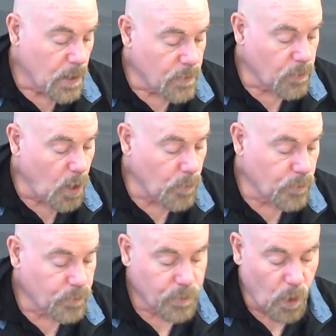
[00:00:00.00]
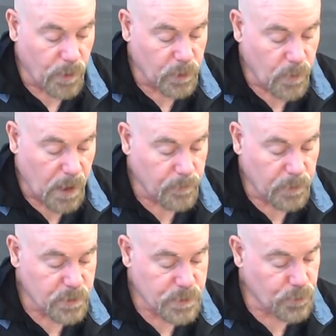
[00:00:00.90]
The rope going around me
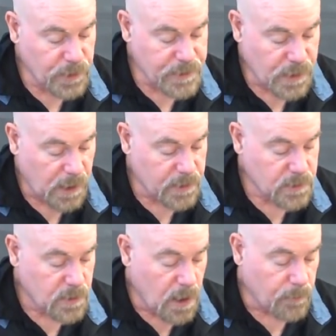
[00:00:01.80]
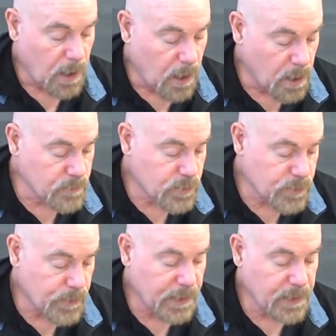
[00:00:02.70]
was pretty tight, and my arms was
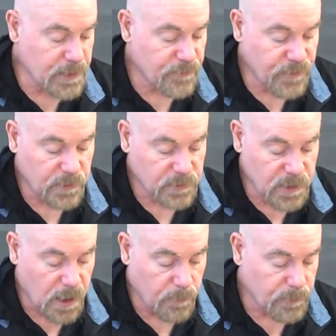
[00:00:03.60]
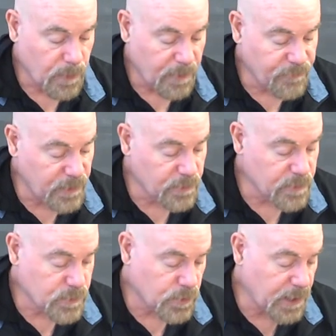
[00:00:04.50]
beginning to feel numb, and my
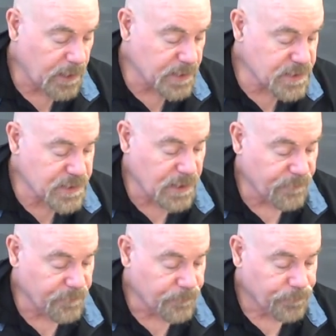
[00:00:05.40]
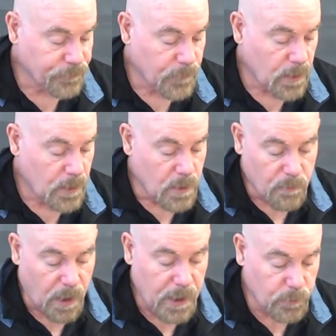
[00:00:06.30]
fingers were getting stiff.
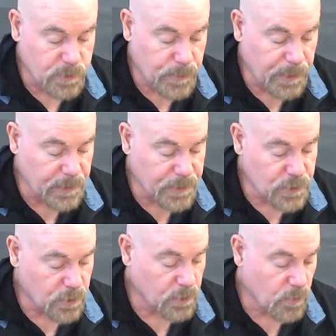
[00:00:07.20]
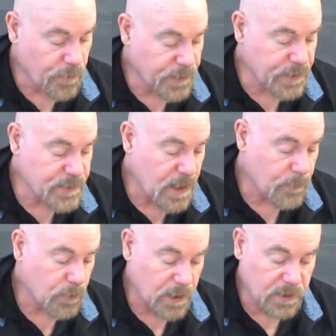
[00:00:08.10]
My head was beginning to hurt where the
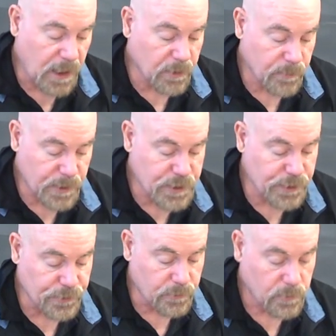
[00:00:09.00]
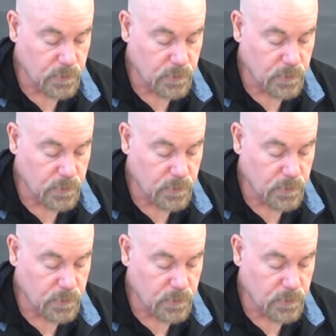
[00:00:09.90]
kidnapper had clouted me, too.